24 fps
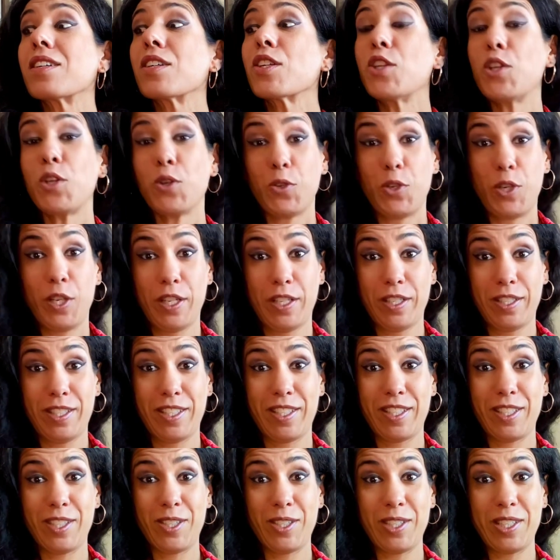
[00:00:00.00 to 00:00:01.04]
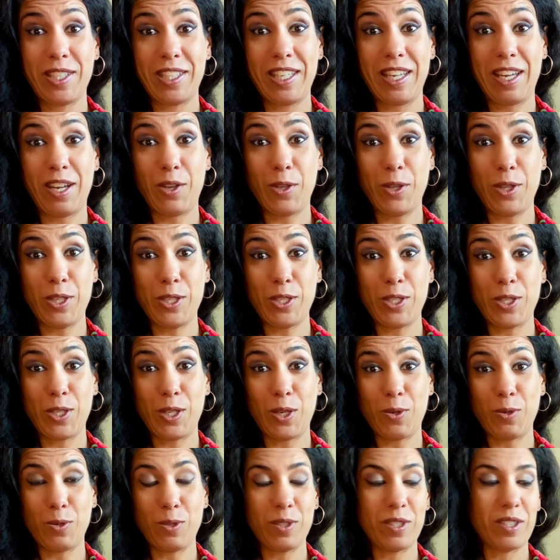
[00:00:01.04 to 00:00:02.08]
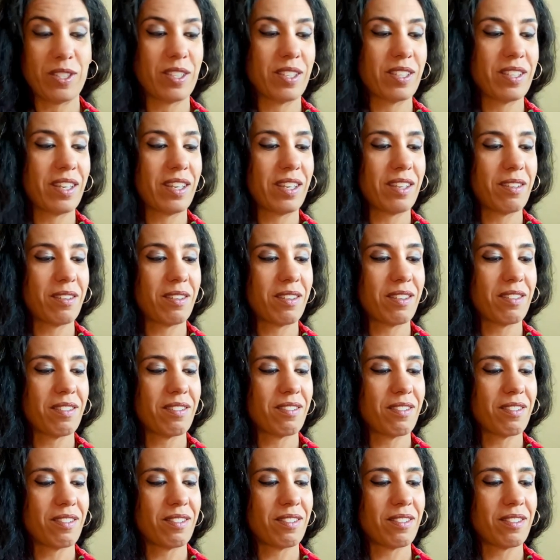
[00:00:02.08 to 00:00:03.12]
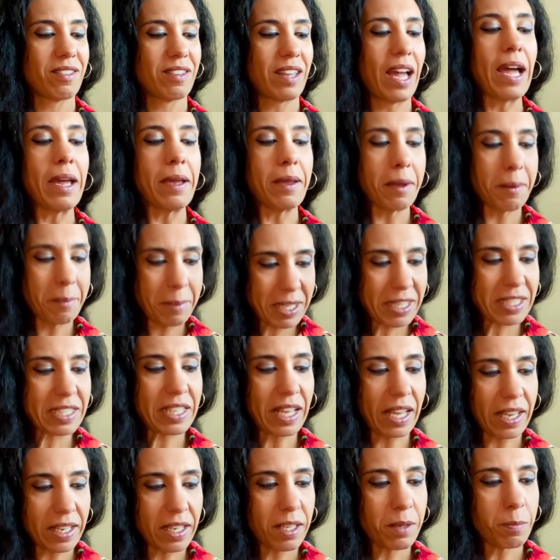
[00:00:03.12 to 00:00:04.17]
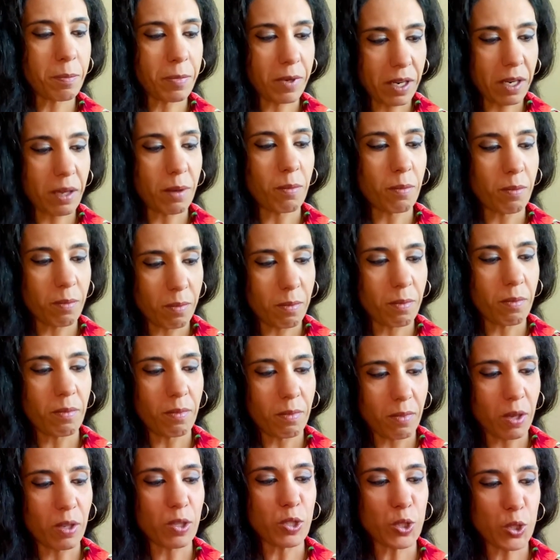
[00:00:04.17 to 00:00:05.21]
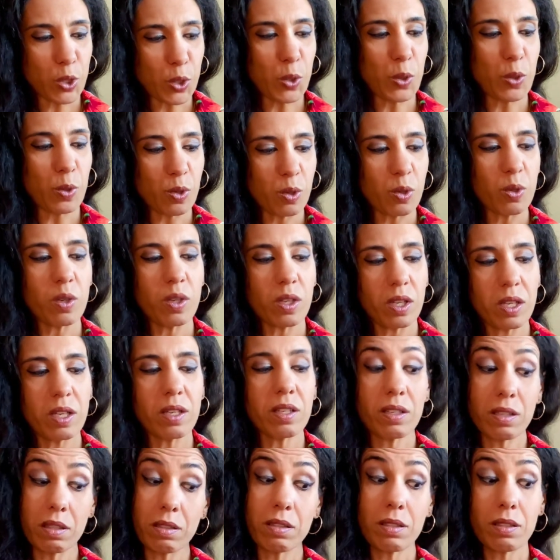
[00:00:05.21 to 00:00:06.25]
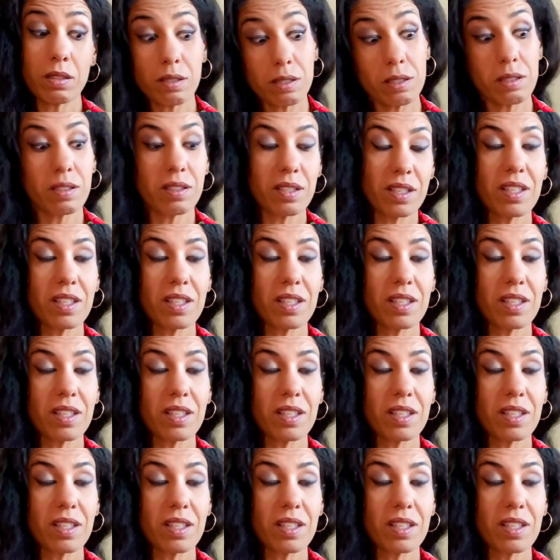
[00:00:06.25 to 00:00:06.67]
curious to see how this goes. I am excited, but I'm also, uh,